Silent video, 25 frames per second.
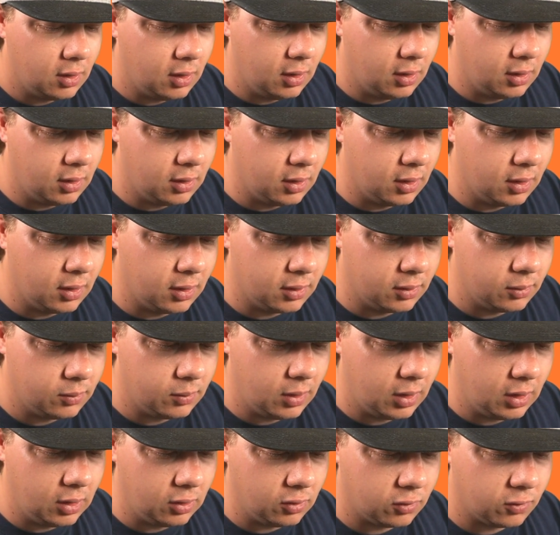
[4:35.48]
uh,
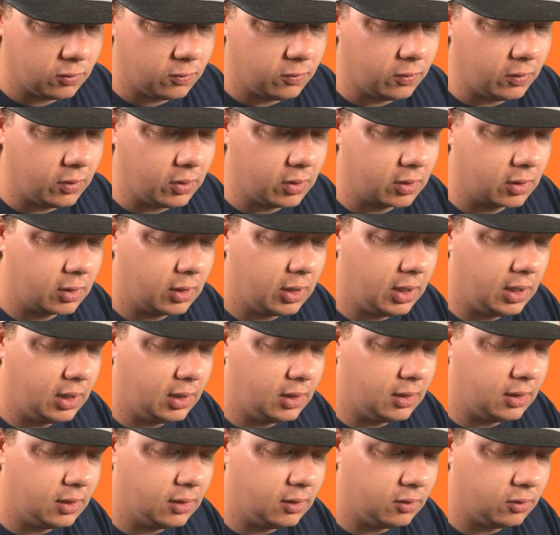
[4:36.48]
as far
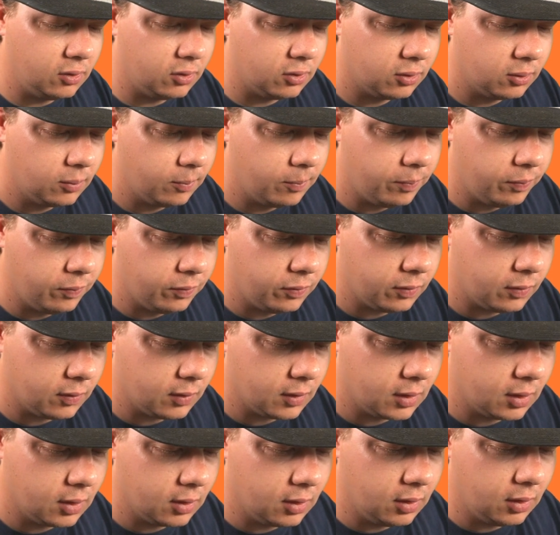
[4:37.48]
as
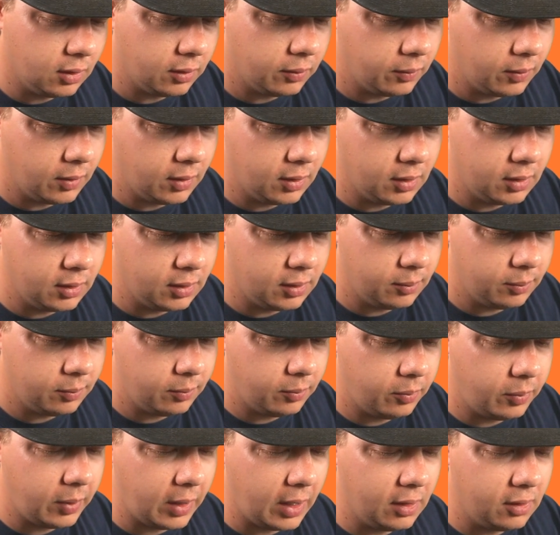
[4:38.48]
uh,
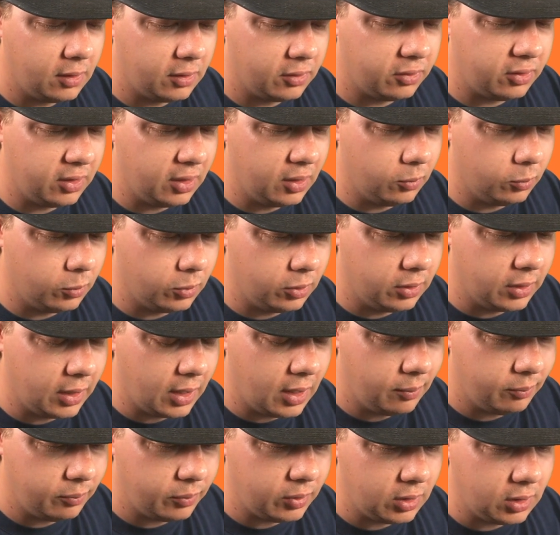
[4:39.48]
Palossand will
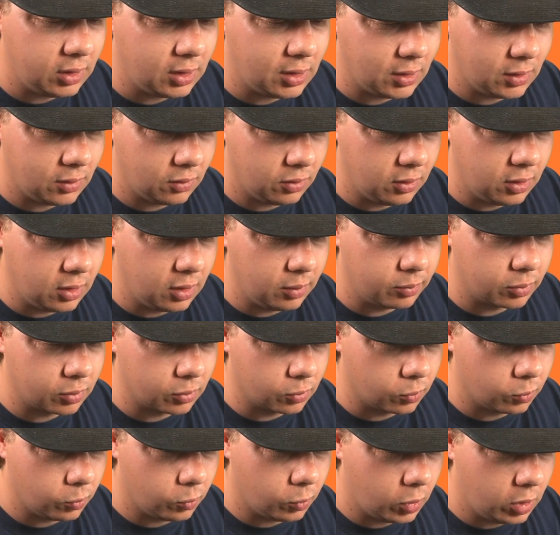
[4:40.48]
not be the number
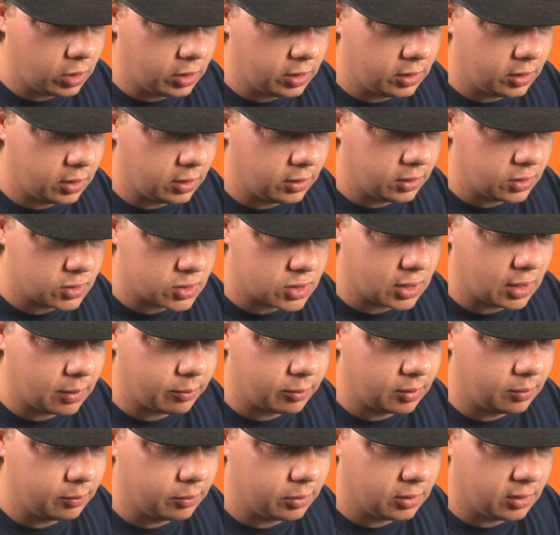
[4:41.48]
one on the
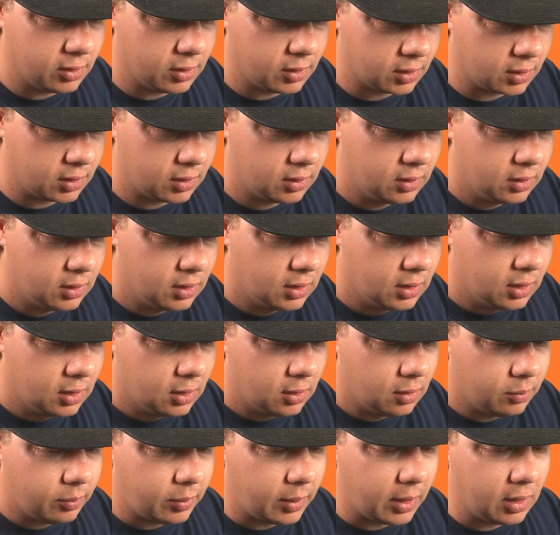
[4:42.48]
chopping block.
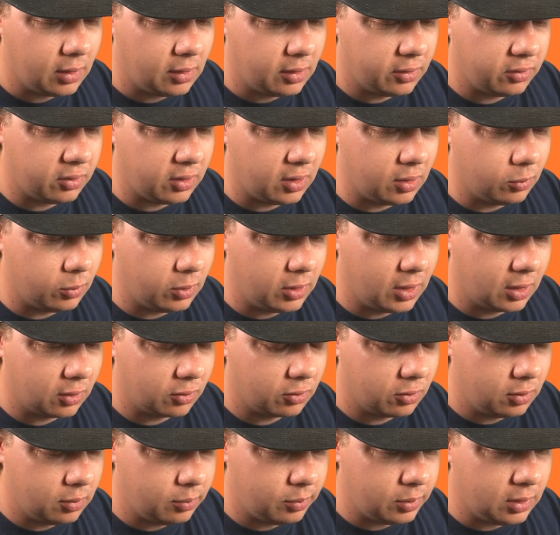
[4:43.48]
Palossand will
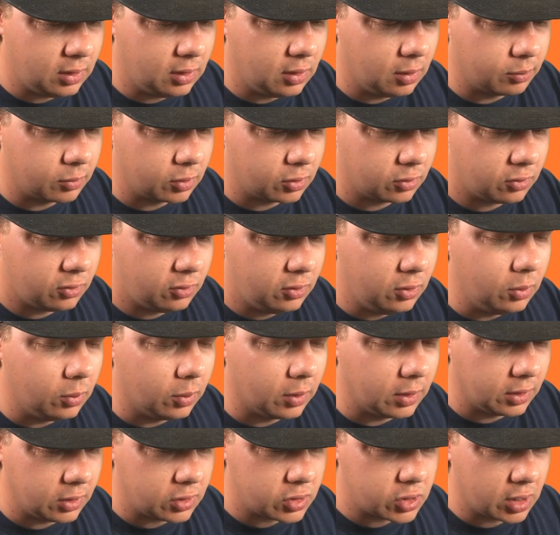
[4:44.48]
actually be number two
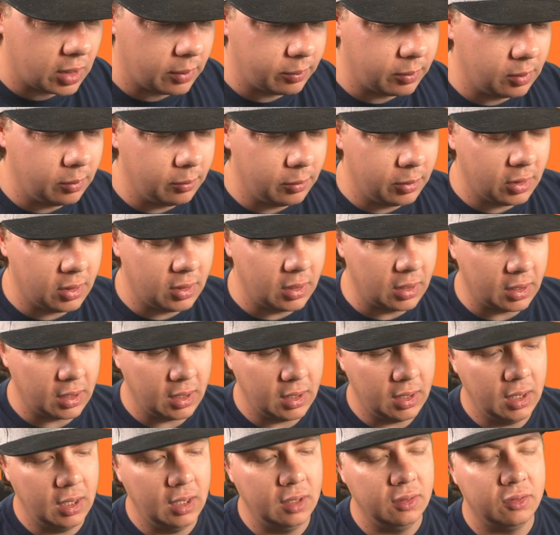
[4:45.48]
on the chopping block,
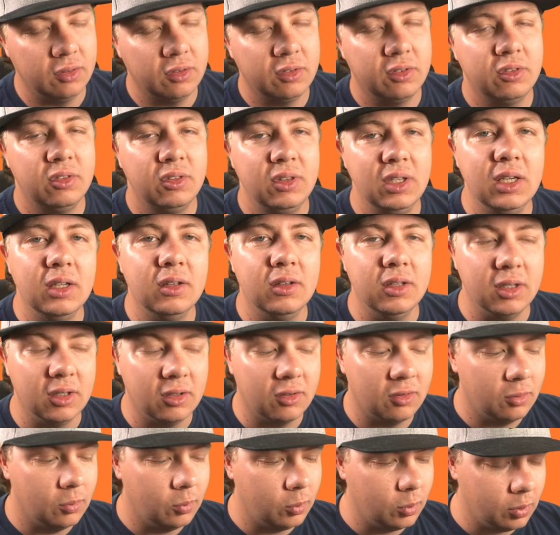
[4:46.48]
and
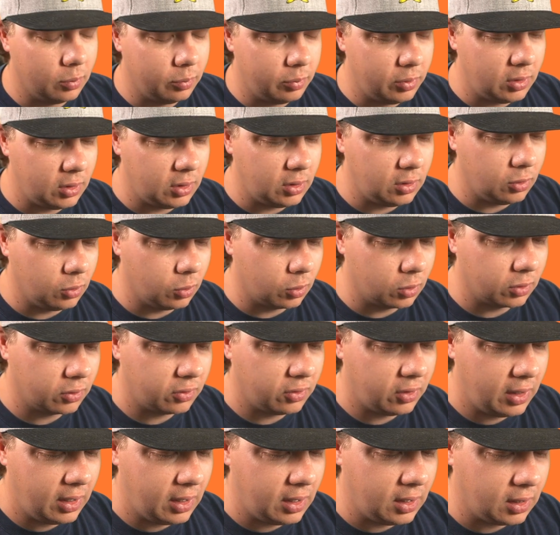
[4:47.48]
Steelix will be your
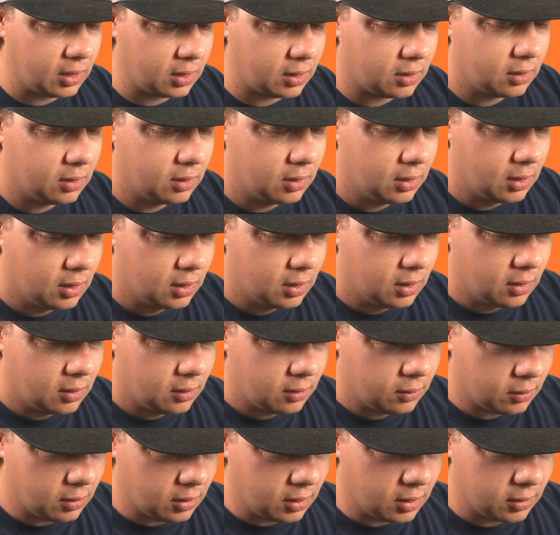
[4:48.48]
tank
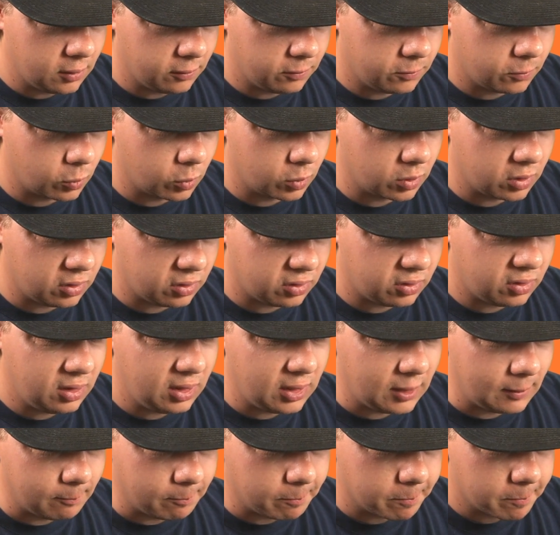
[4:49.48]
uh, for this
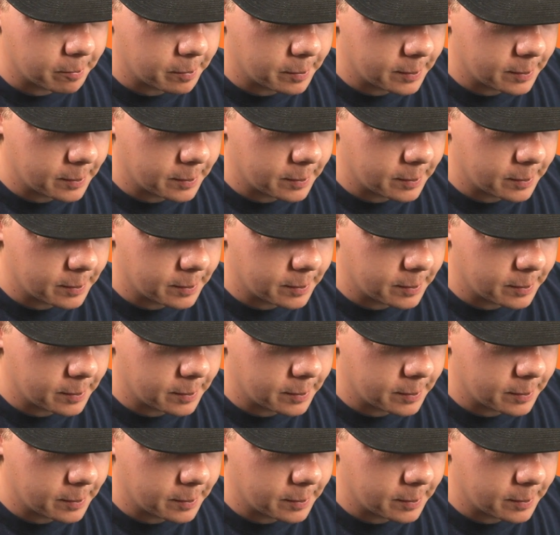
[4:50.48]
team.